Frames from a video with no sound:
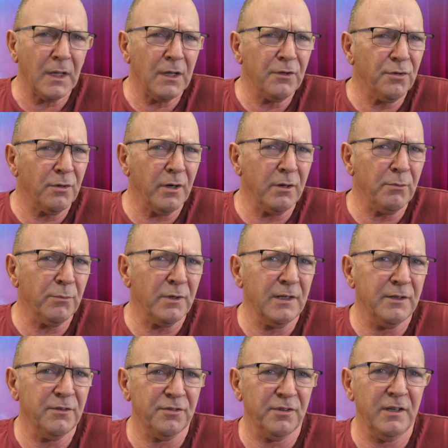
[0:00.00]
So I don't
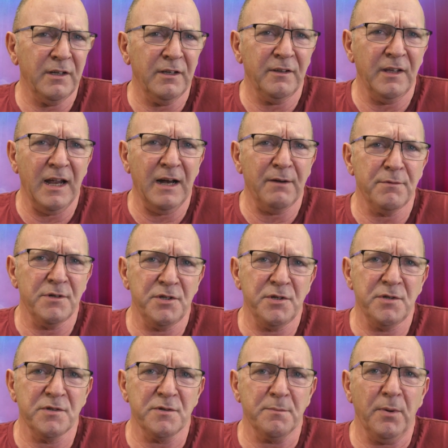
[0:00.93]
really see the average
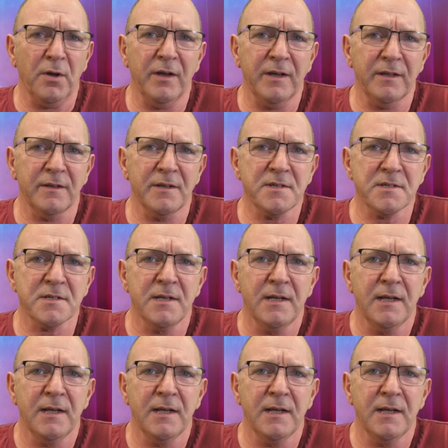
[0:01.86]
user buying this,